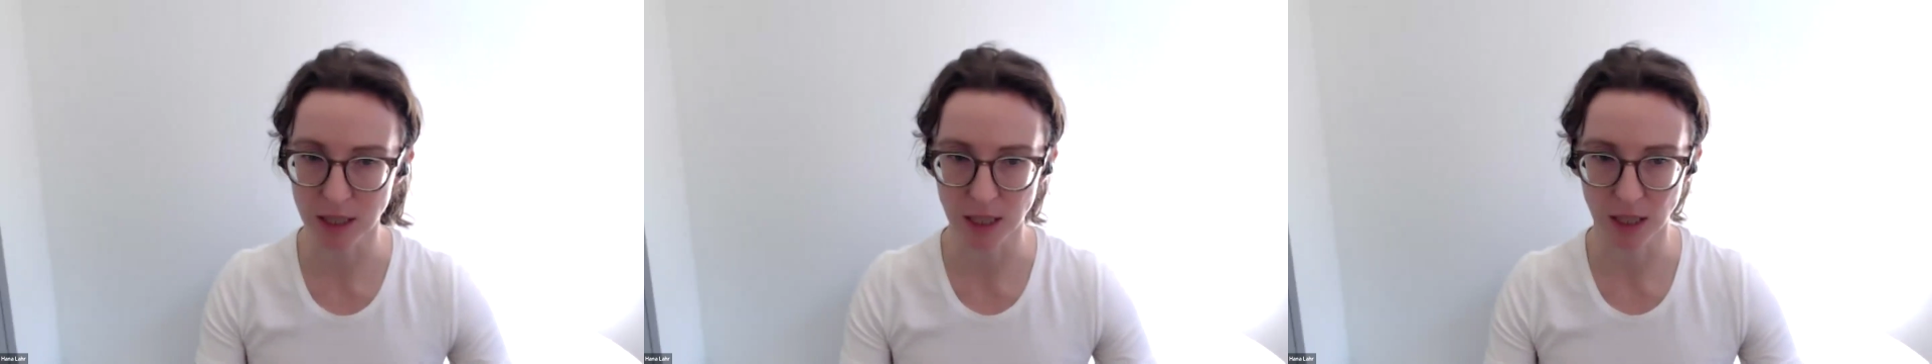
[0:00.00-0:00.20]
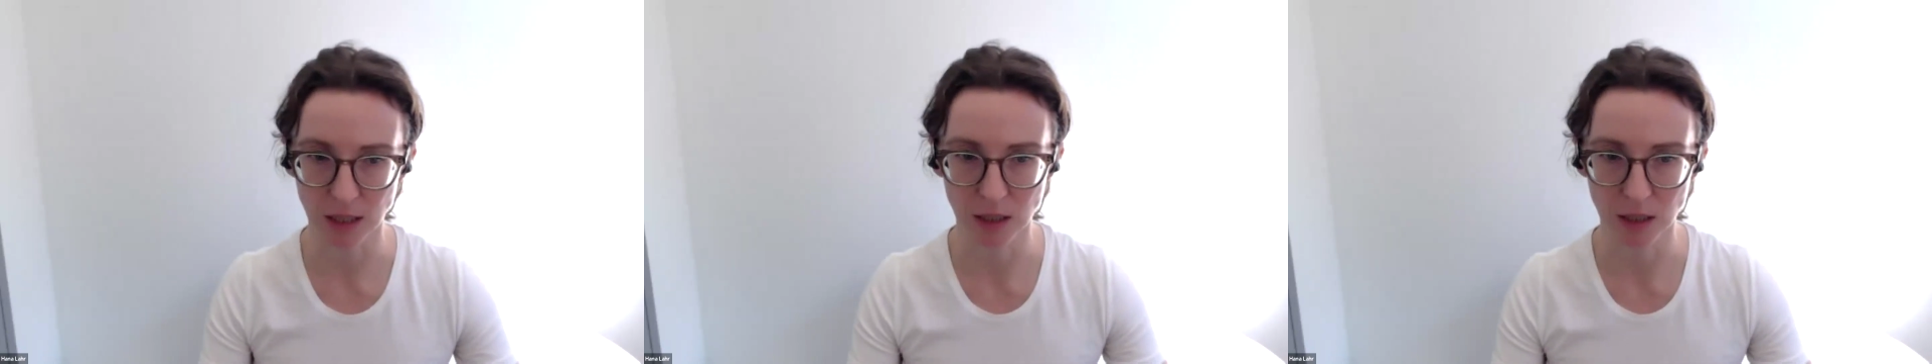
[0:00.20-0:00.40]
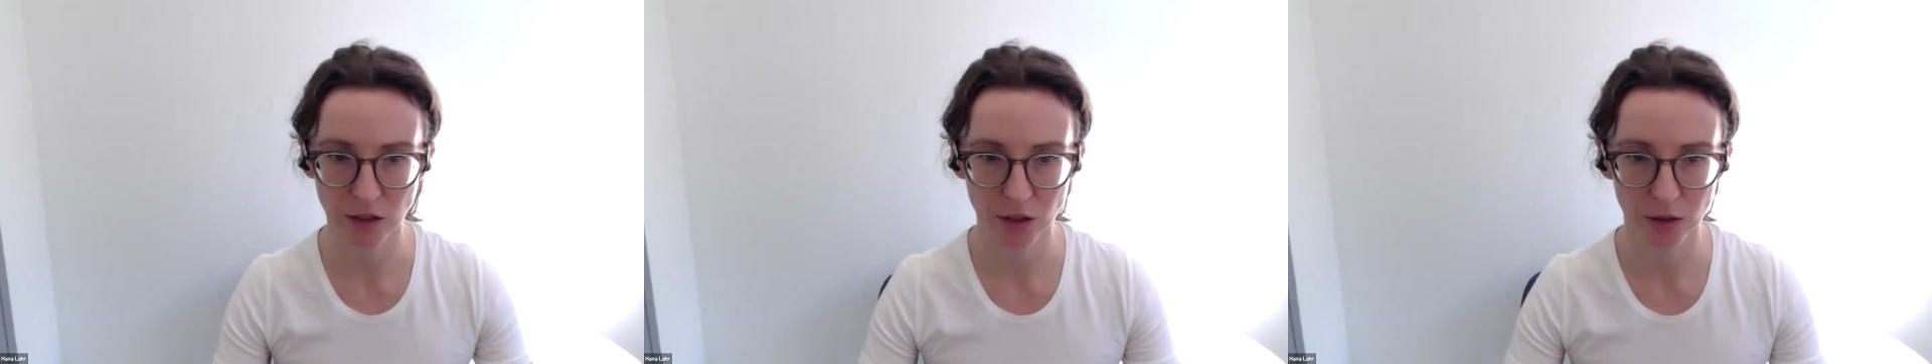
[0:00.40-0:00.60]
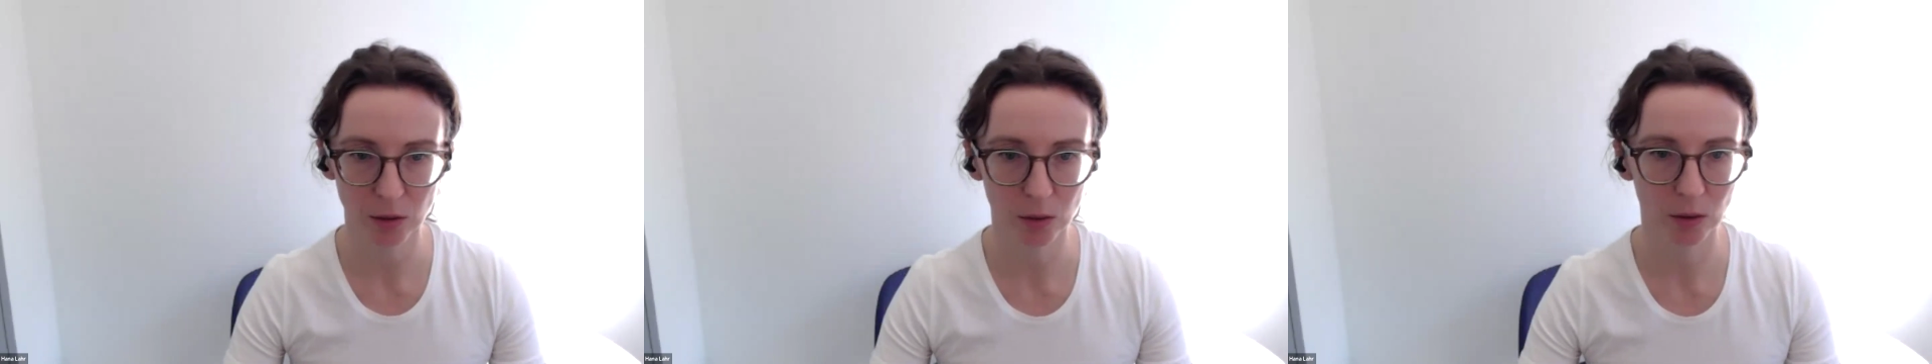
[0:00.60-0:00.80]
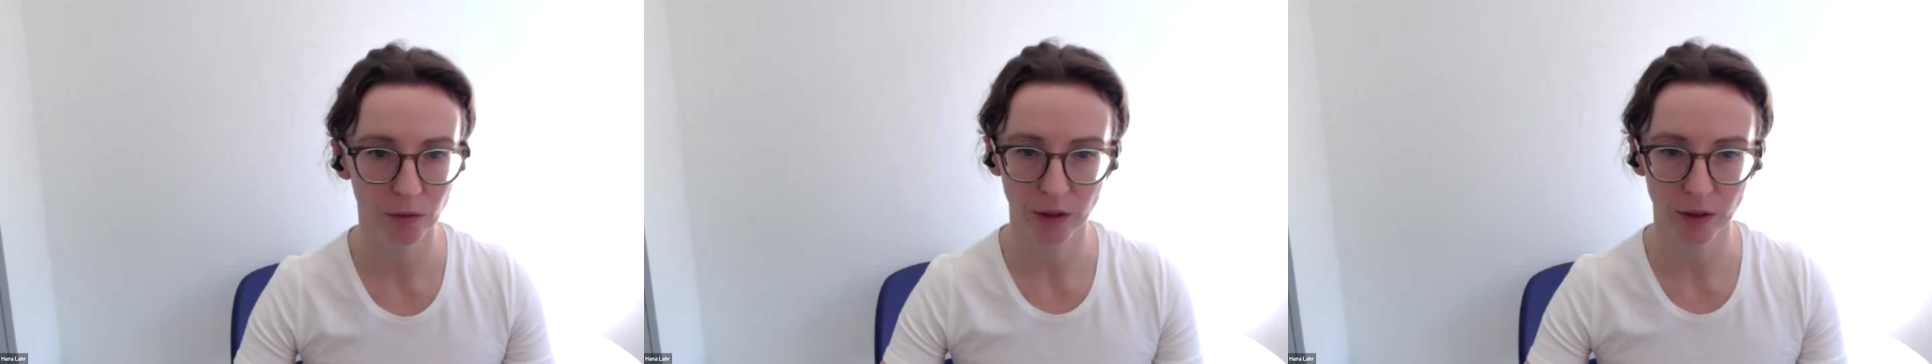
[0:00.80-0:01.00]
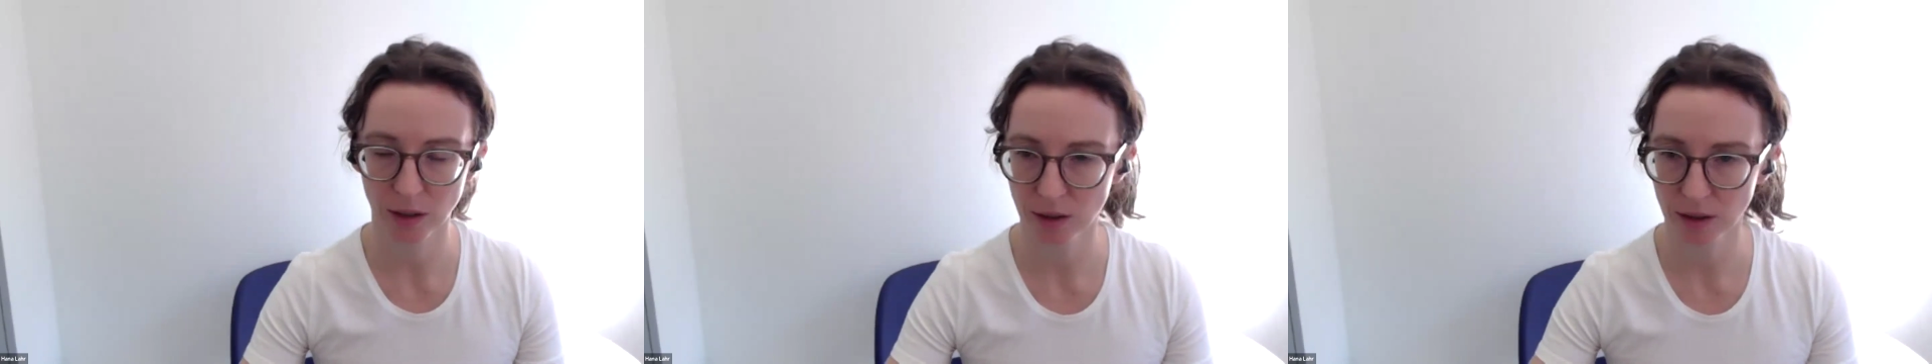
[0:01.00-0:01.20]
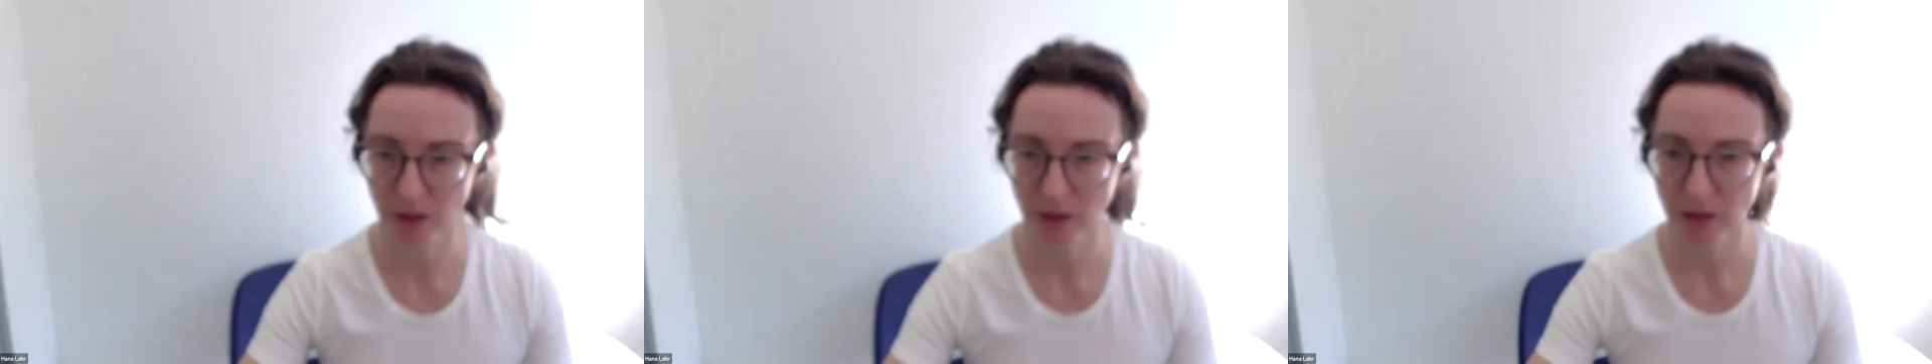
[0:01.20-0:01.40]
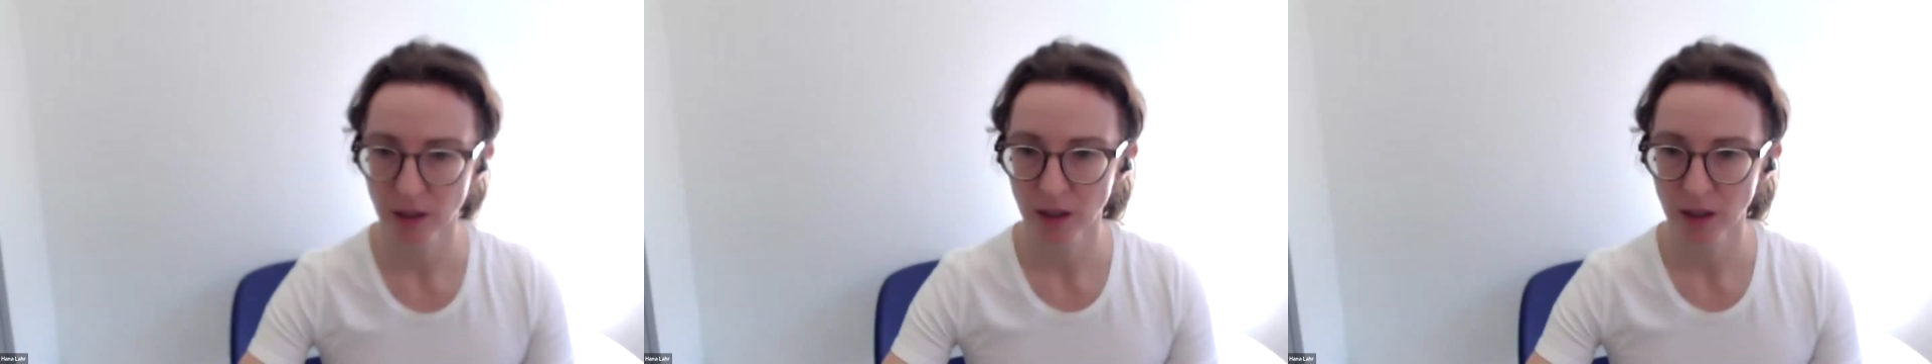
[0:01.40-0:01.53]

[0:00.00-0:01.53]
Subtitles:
attended to of the